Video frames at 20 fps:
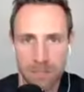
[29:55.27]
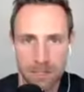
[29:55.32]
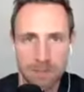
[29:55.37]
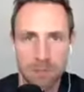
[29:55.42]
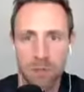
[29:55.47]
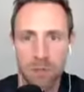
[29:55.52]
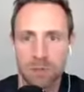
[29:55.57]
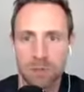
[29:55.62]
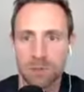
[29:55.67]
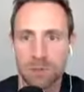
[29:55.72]

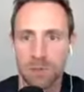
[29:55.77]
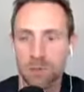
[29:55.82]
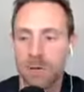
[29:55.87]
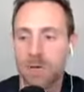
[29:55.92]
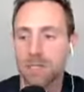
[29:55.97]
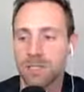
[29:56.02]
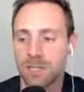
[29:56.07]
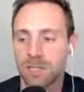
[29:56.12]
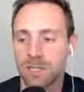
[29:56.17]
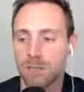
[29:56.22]
personal,
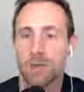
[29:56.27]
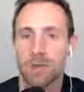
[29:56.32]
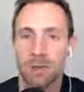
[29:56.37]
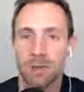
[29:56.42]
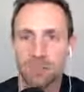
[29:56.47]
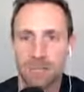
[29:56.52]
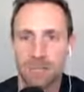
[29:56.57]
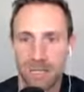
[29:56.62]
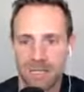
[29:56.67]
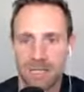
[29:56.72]
right? So you want their
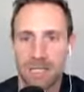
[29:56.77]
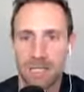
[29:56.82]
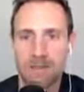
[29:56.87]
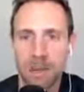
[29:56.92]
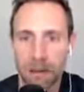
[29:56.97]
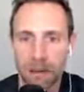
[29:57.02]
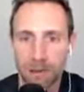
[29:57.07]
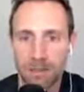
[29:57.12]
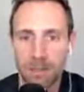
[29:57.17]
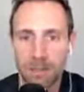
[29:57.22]
best
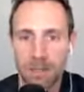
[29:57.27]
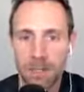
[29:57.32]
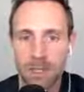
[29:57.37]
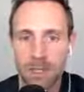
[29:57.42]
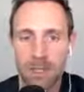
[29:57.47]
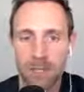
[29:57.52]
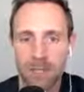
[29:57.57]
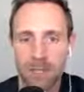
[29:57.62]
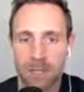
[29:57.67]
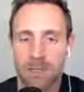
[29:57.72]
email.
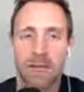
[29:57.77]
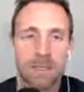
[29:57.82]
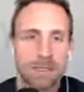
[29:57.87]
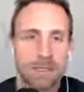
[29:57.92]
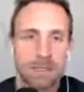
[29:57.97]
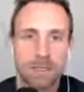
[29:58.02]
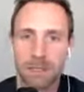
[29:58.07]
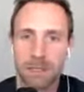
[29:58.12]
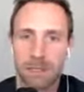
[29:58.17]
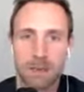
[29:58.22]
So
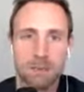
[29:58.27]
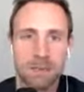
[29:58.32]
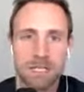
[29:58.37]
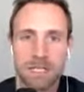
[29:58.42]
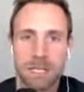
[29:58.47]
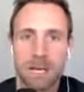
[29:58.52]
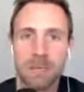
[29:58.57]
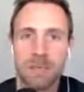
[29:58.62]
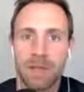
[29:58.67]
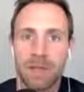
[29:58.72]
that's
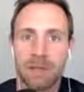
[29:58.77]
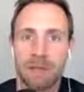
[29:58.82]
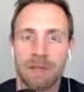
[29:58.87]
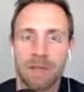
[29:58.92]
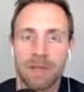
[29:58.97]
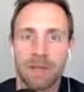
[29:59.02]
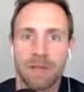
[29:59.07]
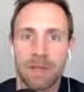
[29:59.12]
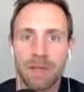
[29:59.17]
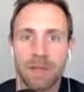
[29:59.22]
same thing. For
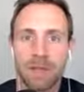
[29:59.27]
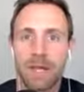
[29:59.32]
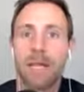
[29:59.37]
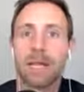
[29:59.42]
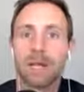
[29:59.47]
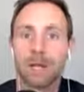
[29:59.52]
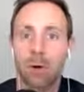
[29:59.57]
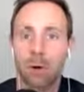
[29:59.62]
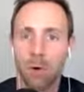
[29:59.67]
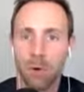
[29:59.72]
the
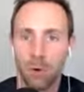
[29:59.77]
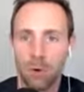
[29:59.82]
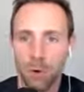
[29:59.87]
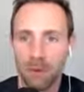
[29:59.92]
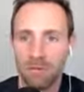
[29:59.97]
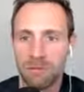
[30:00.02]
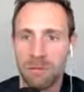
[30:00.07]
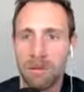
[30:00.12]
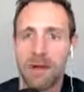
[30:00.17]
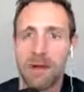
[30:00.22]
end goal
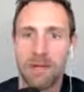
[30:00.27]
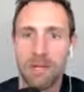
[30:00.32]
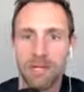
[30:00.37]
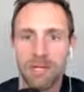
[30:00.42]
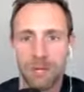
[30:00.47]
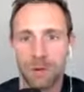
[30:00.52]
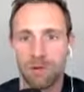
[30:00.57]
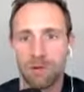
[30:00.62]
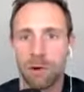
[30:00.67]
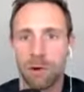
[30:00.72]
of my
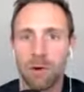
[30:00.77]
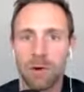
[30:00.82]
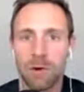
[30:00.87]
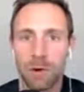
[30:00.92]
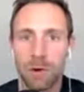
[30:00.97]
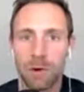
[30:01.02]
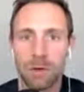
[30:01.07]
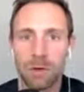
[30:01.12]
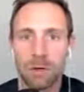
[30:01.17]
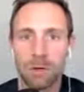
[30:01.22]
initial phone
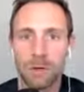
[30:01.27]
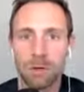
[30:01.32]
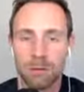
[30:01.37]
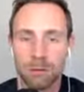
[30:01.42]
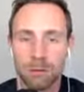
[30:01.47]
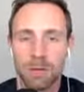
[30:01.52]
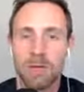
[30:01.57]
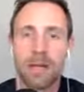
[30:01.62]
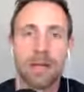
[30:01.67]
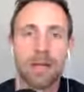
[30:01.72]
call would
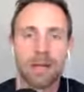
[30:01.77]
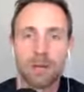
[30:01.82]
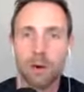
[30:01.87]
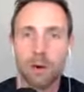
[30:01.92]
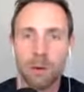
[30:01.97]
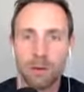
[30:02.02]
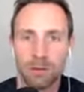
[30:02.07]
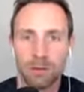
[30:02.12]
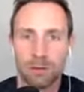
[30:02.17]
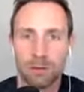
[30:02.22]
be the end
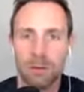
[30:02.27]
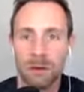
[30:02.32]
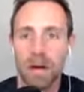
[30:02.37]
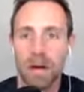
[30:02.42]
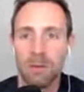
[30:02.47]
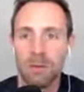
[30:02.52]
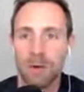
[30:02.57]
goal of your pop